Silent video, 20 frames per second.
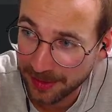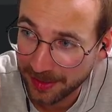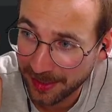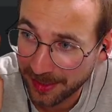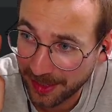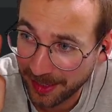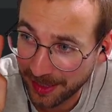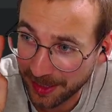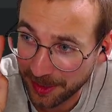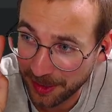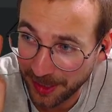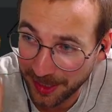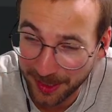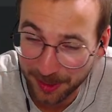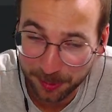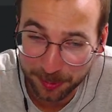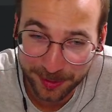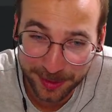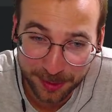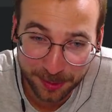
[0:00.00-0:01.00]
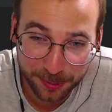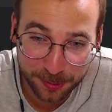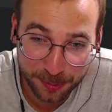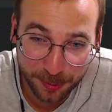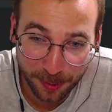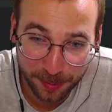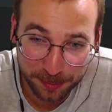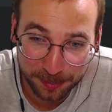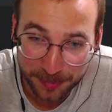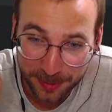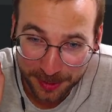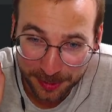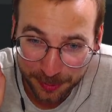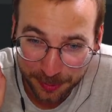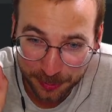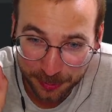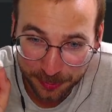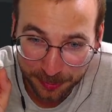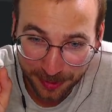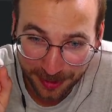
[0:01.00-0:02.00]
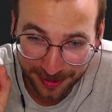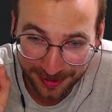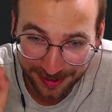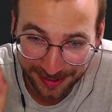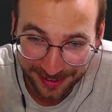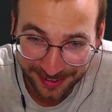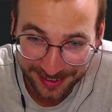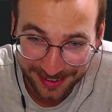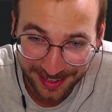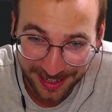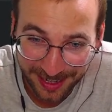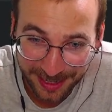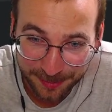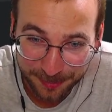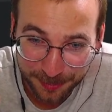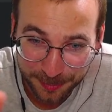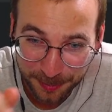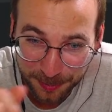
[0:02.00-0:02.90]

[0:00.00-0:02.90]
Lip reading: Riocrom, you are live.